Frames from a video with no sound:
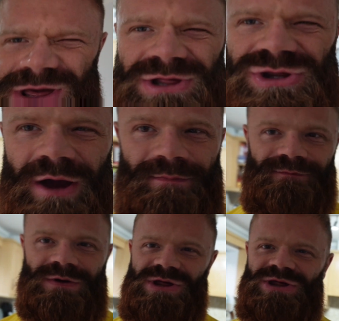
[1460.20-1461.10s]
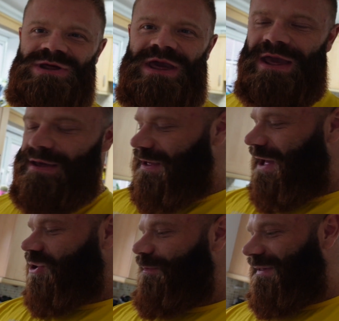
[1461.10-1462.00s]
ketchup, because it's key.
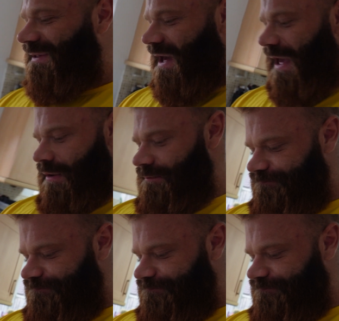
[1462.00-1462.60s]
Ketchup is key.